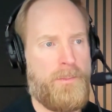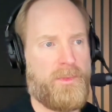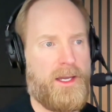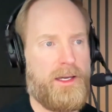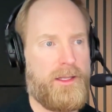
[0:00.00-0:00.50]

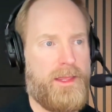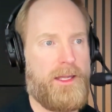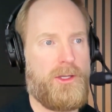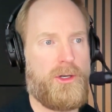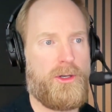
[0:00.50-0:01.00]

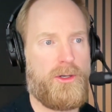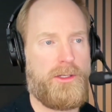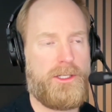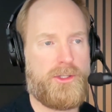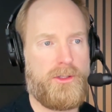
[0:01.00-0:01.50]
that your
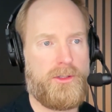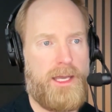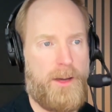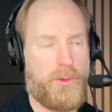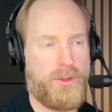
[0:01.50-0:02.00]
initial
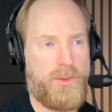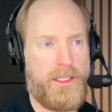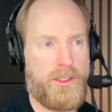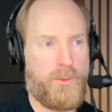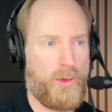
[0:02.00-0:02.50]
capital is
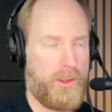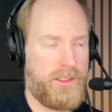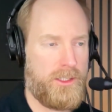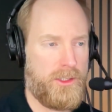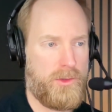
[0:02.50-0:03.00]
being
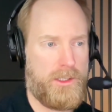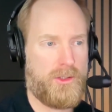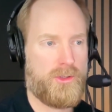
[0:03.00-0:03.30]
deployed to, and then